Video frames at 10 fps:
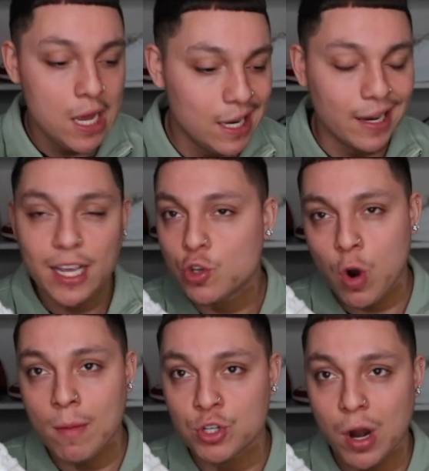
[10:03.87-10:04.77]
nice
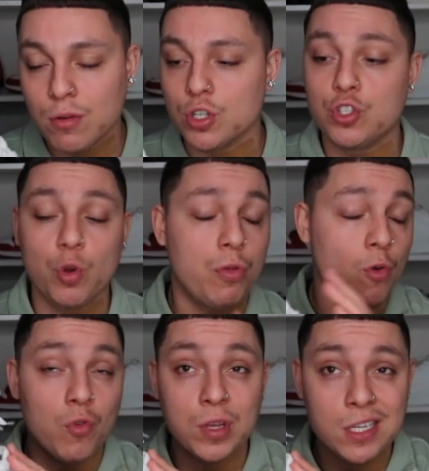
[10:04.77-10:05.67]
crop trousers. You'll
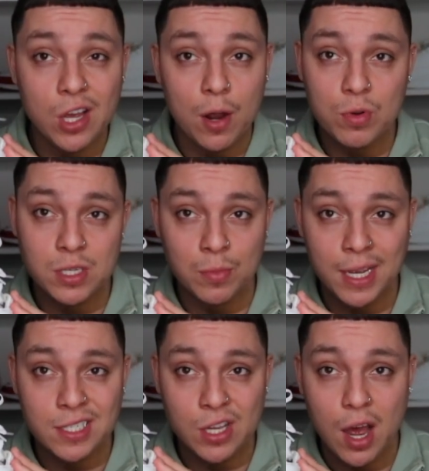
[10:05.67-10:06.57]
throw these on with some
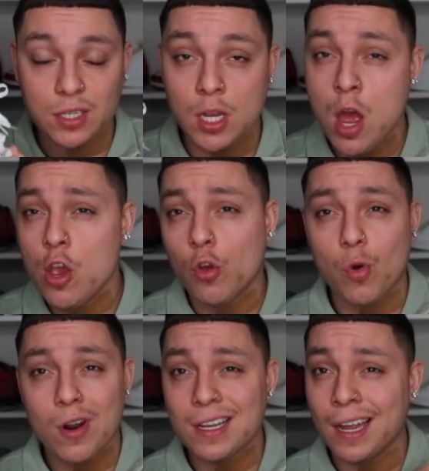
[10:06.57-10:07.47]
nice socks. You'll
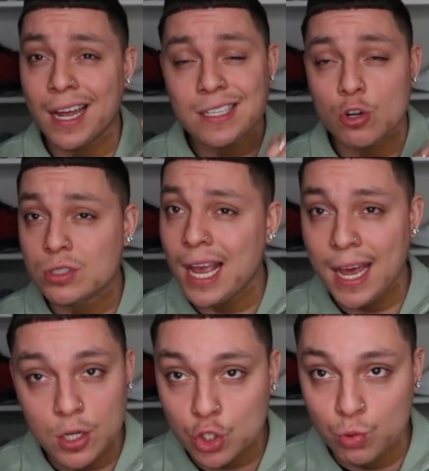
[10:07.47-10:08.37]
throw on a, a nice little
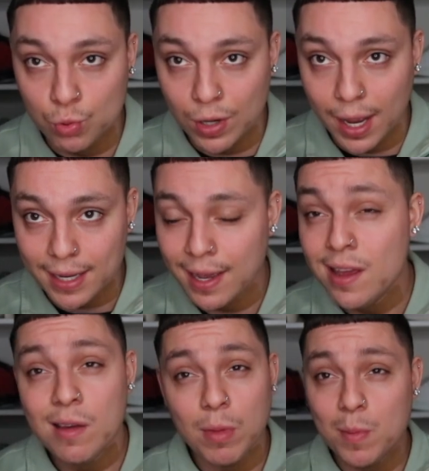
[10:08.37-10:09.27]
tennis crew neck,
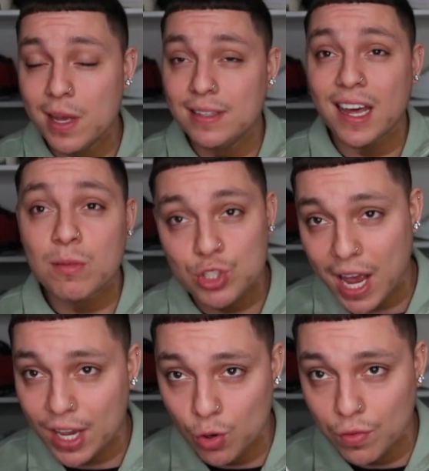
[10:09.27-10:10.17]
maybe a denim
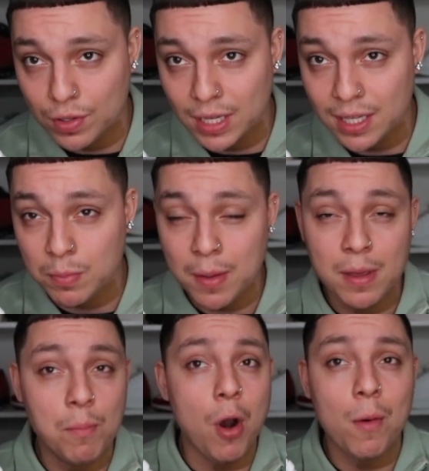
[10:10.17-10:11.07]
jacket overneath,
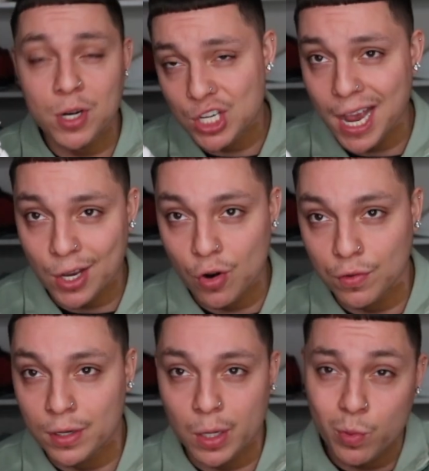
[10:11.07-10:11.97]
maybe a bomber jacket
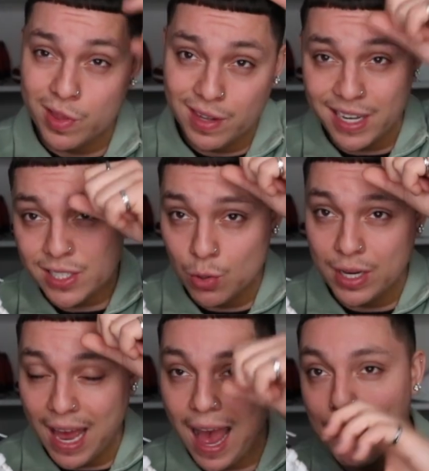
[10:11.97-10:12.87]
overneath with a nice little
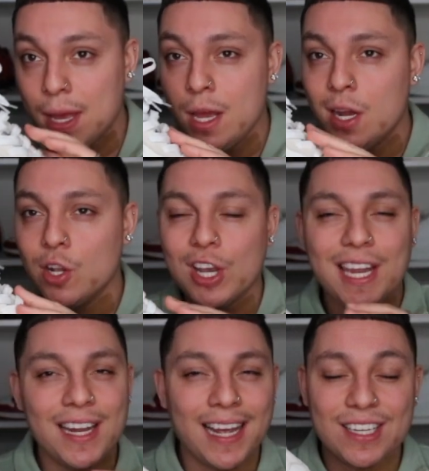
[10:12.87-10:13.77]
cap,
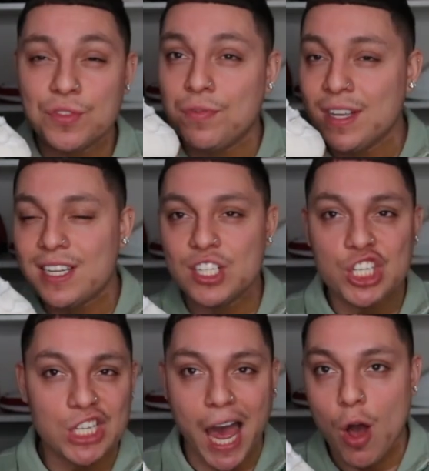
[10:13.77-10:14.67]
looking in like this vintage
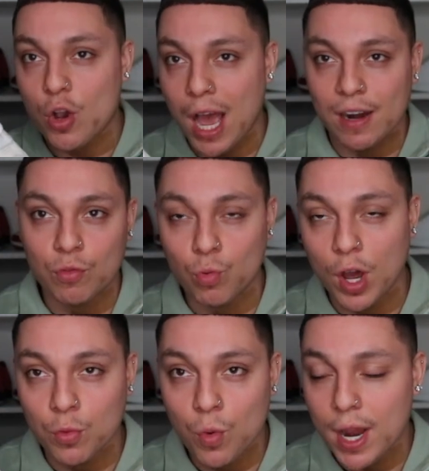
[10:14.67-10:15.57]
style kind of
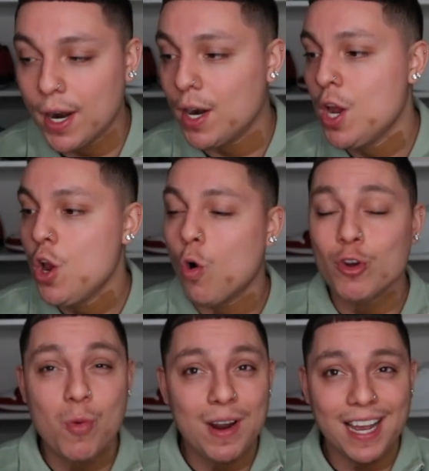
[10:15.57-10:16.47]
run wear. Or
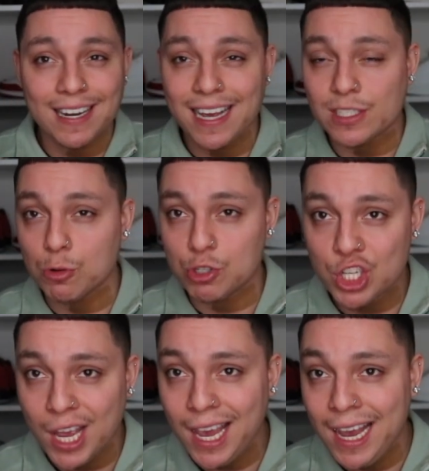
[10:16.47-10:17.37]
you wear like a nice little
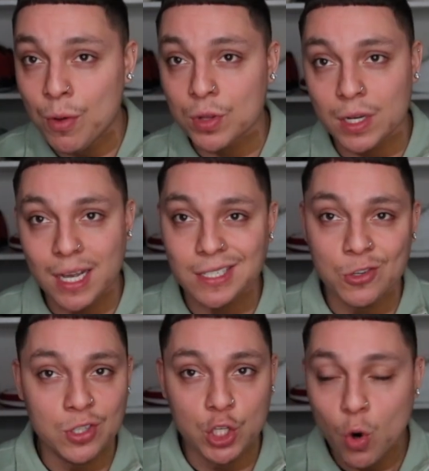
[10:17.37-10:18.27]
chain with a nice
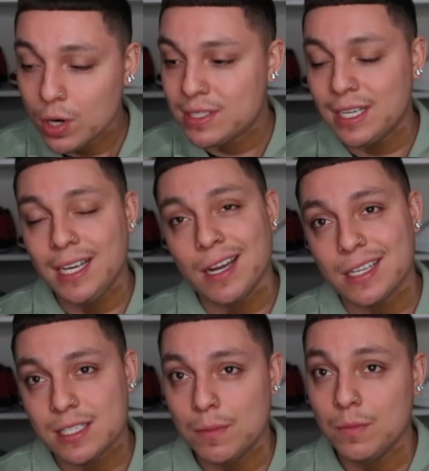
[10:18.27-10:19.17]
little Dior tee,
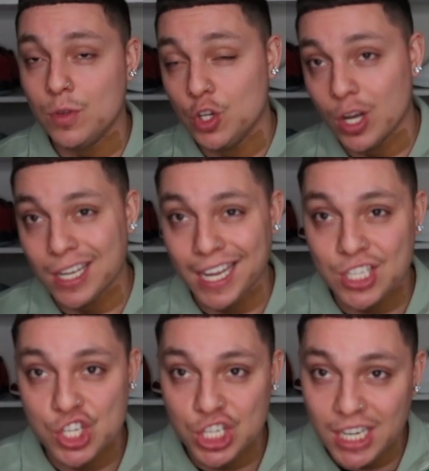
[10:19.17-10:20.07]
nice, you know,
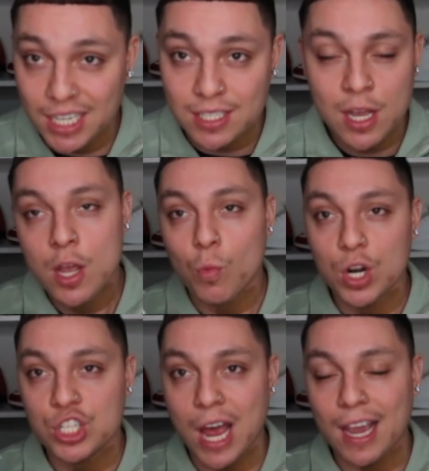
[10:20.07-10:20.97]
nice jeans
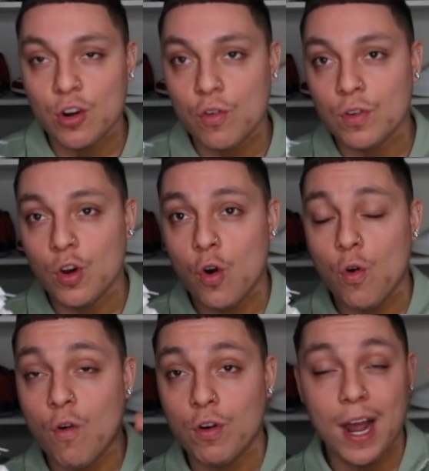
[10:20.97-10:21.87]
with a jacket over
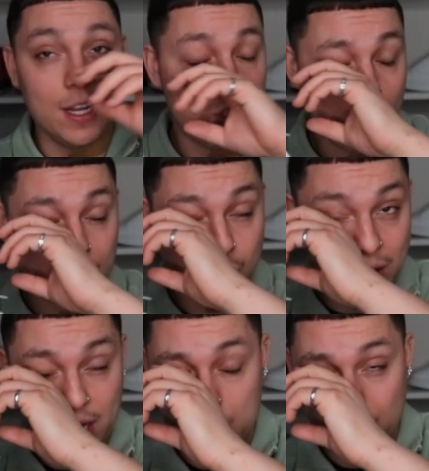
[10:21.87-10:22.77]
overhead too as
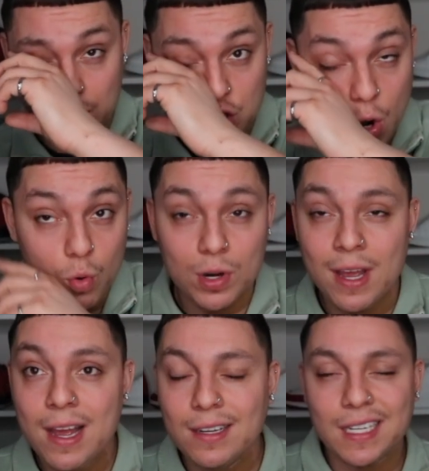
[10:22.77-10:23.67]
well, like a trench coat,
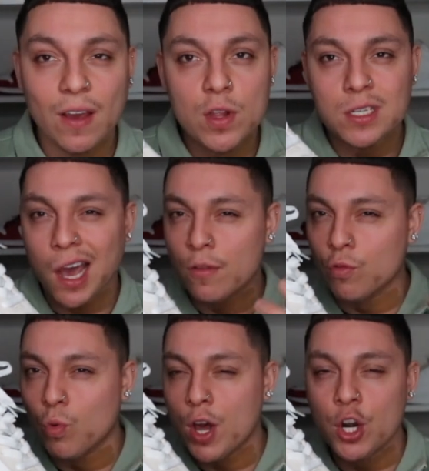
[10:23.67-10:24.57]
to give this kind of
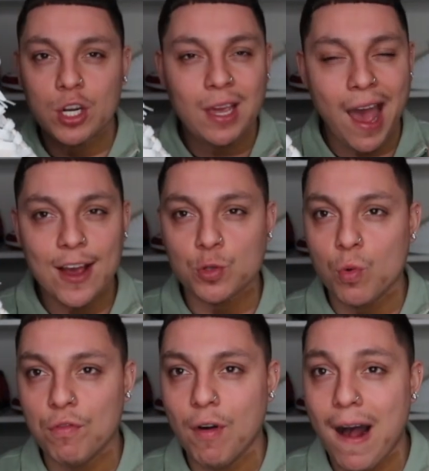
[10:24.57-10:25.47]
runner
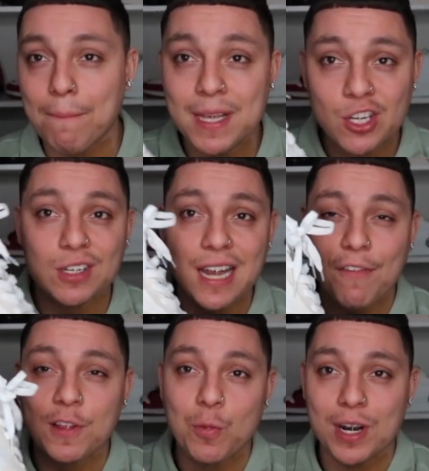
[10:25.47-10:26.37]
casual vibe. These are
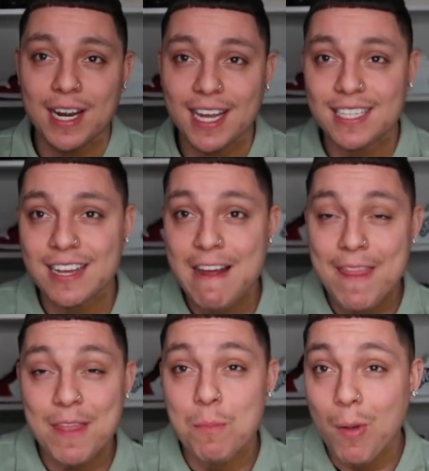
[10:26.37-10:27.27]
definitely what it is.
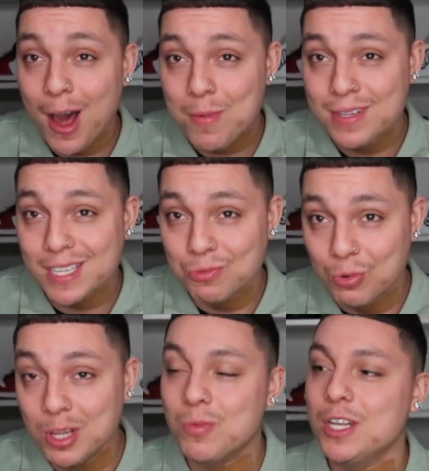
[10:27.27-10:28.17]
And the bottom is this
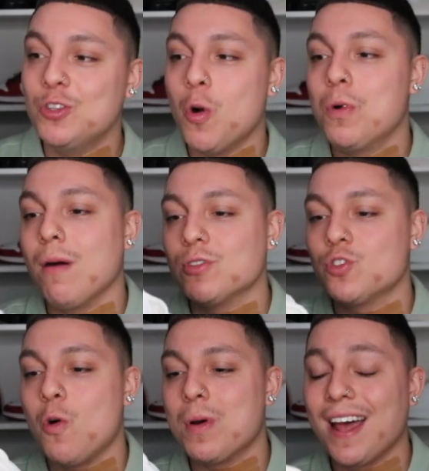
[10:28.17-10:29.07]
really, really dope gum
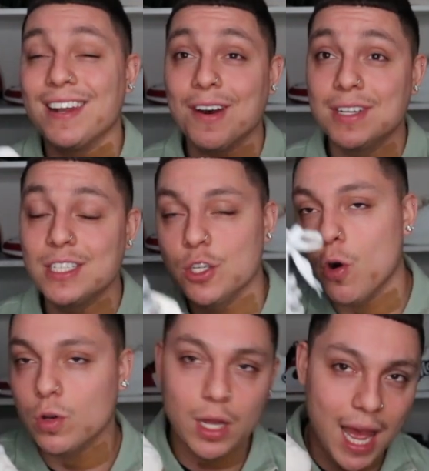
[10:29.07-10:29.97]
sole, but I'd love these.
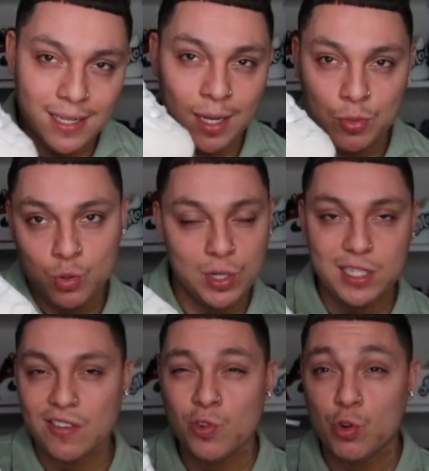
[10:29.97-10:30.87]
Yo, heads up too, these
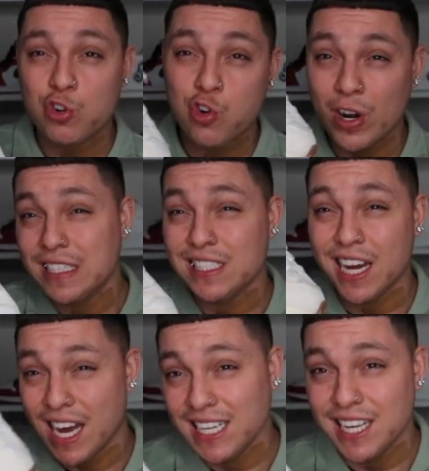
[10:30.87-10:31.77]
give you crazy
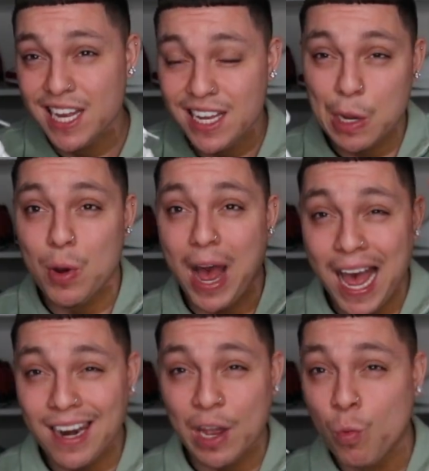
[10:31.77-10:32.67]
height. They will
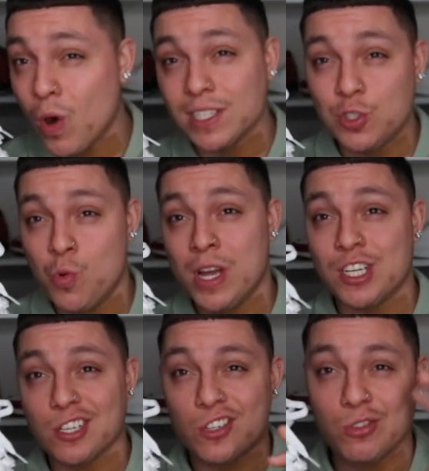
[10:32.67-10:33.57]
add like one to two
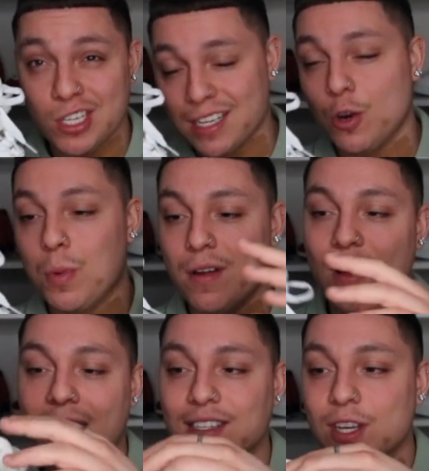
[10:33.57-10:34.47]
inches, so just a little bit of
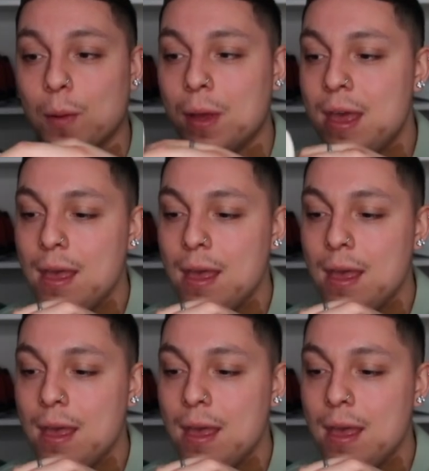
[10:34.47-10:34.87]
a heads up.